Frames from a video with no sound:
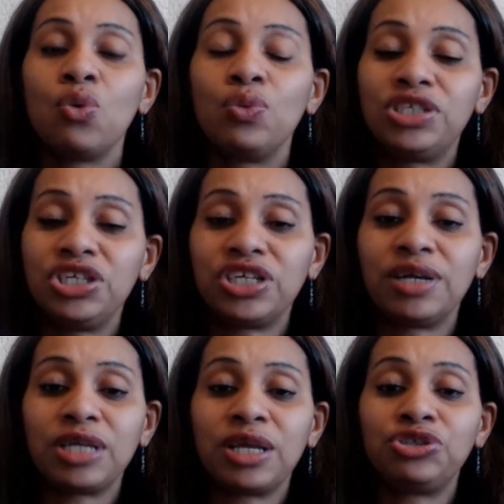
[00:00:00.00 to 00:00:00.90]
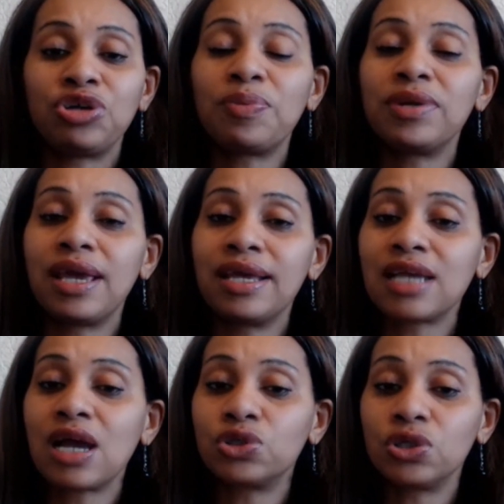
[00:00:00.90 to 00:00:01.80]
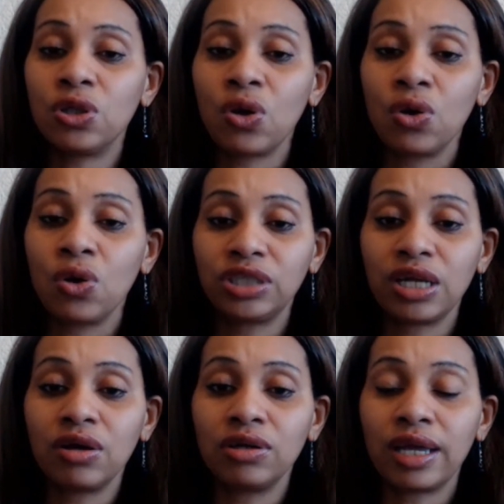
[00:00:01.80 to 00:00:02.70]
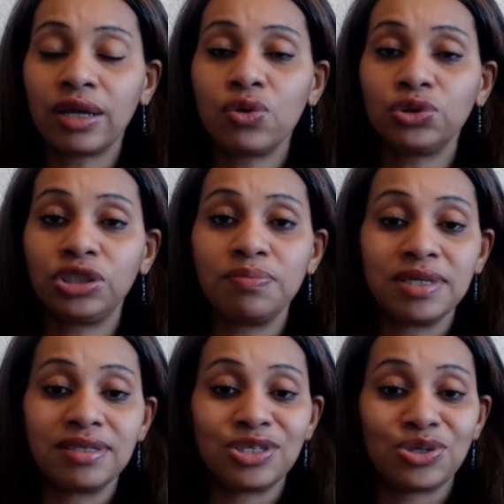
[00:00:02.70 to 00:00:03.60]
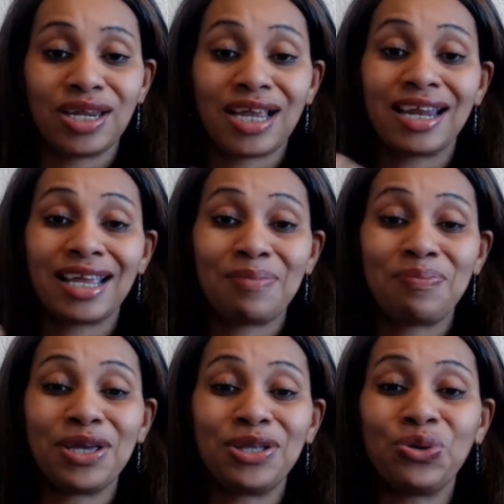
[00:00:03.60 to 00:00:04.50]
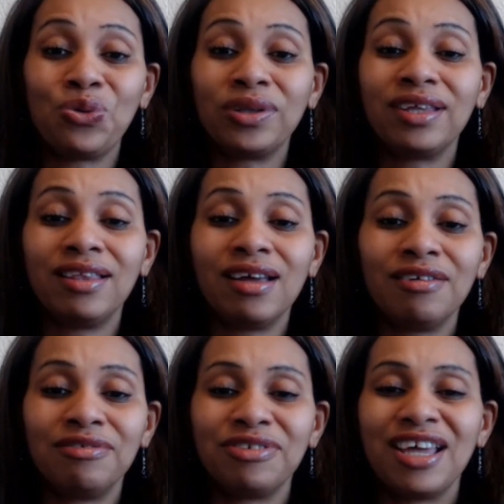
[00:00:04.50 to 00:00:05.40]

We teach entrepreneurs how to launch their online coaching business so they can get paid doing what they love.